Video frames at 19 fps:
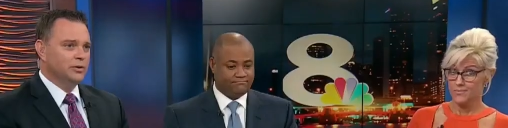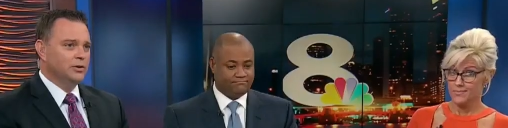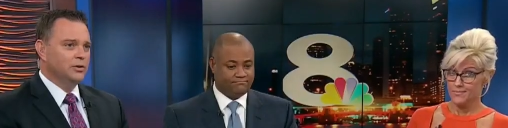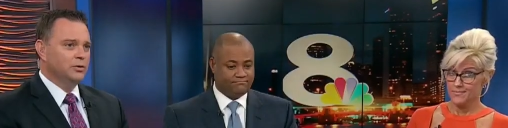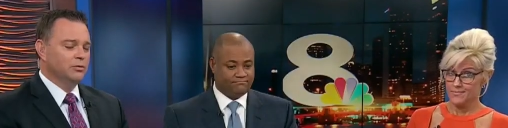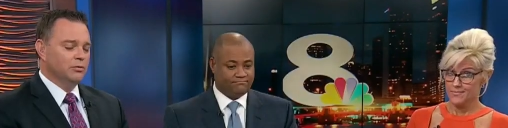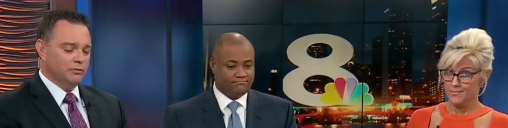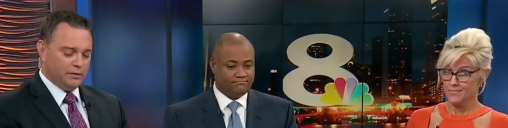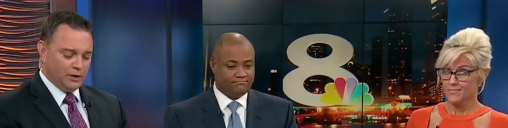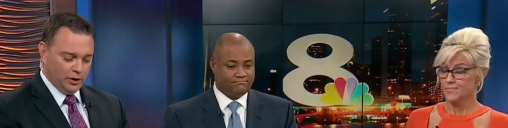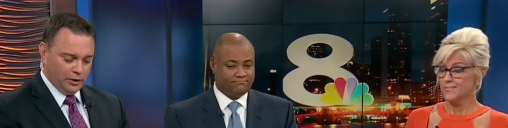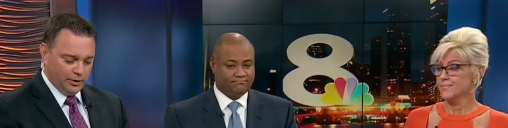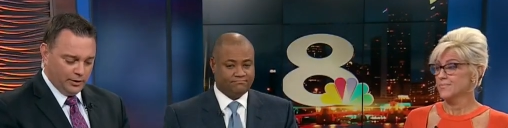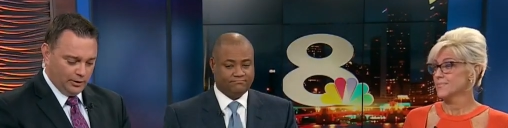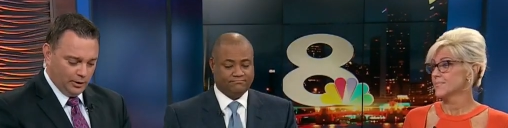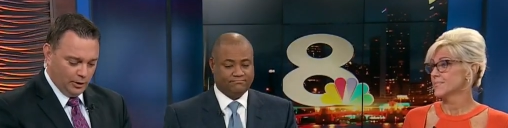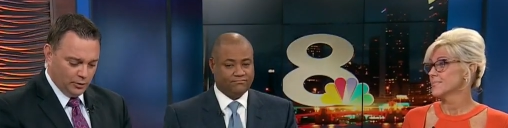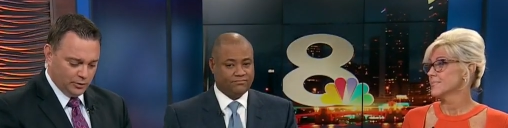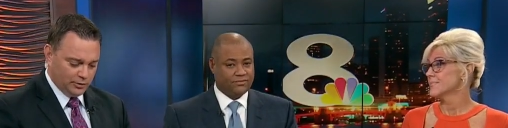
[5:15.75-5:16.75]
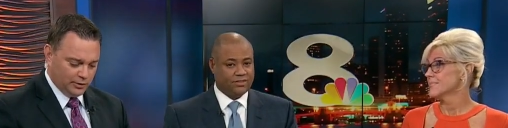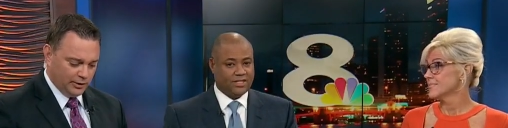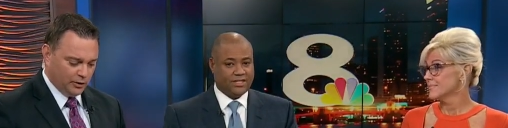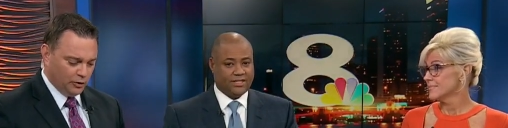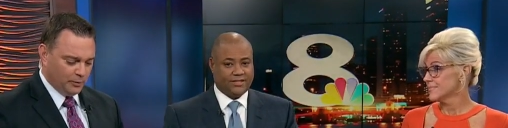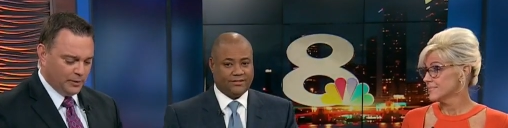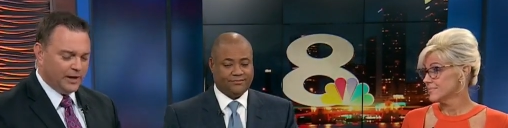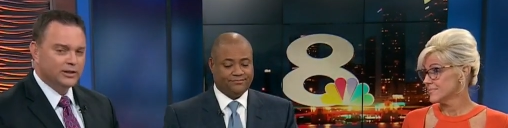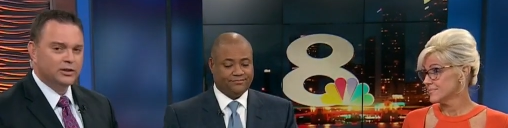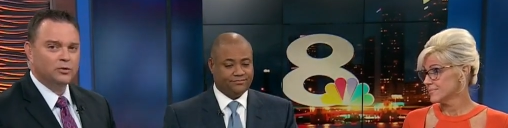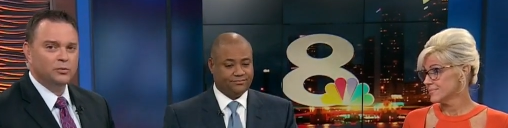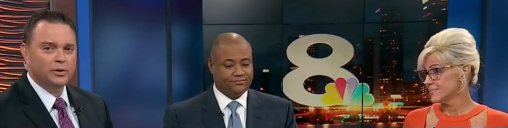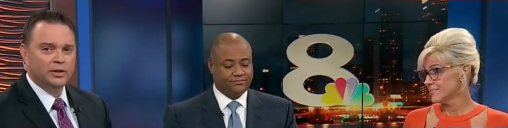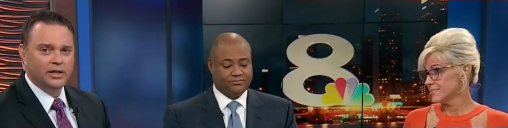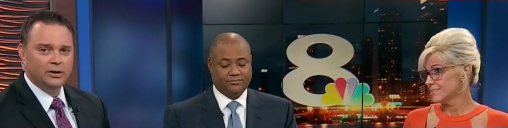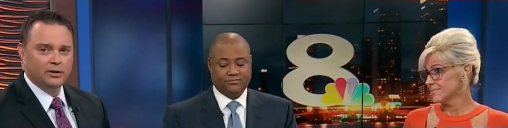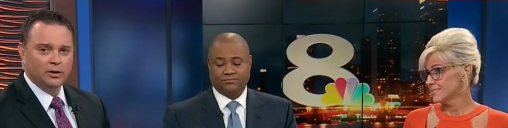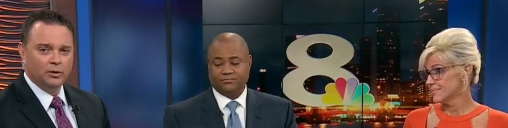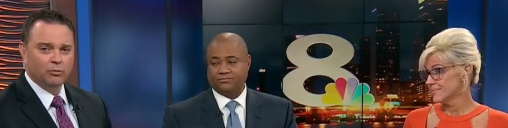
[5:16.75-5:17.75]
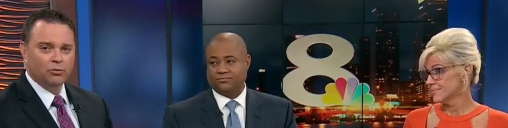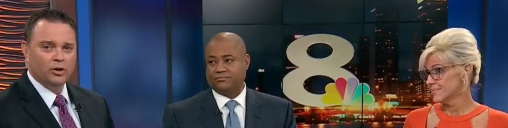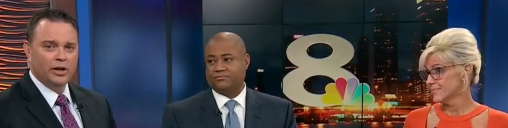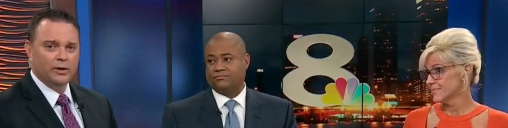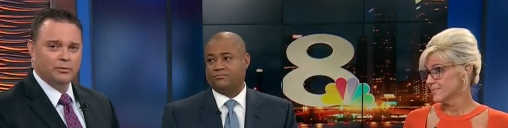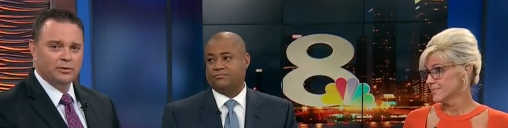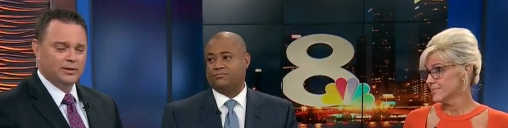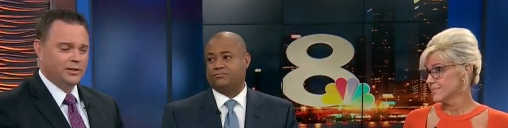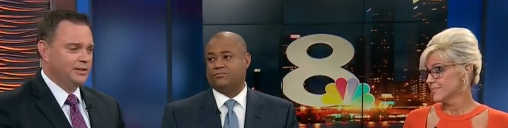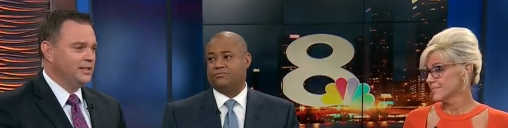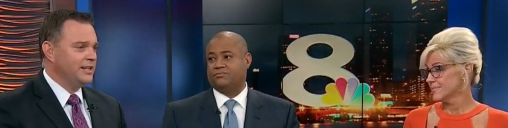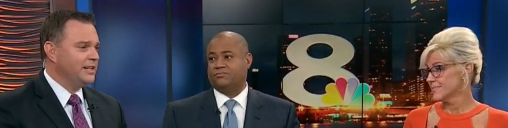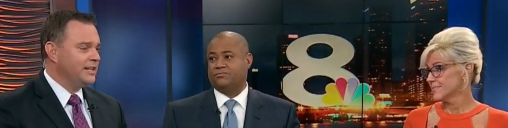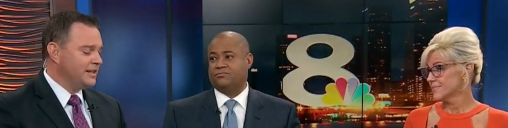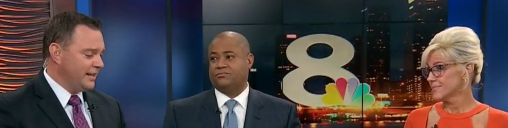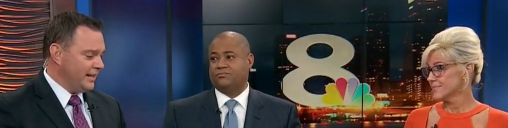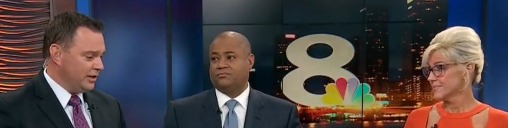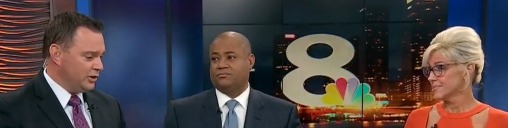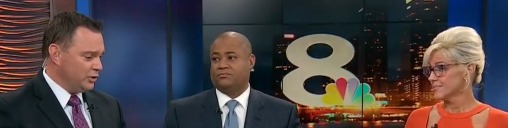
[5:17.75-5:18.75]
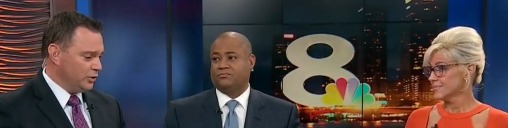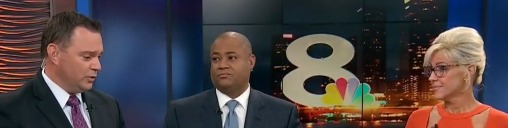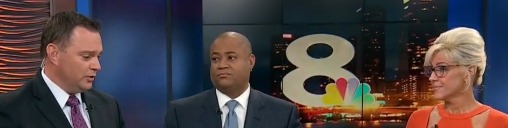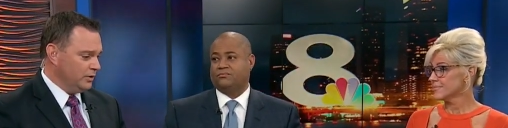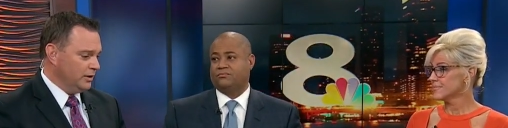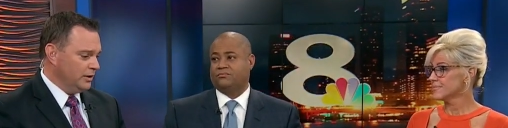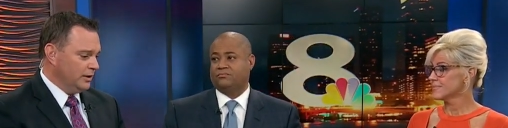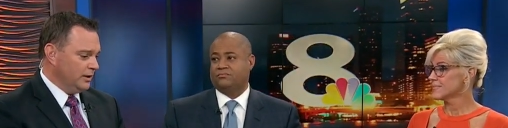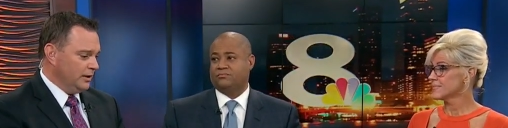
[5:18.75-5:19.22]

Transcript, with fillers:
Speaker 1: The two are very close. They yeah. go back to when he, LeBron was a teenager,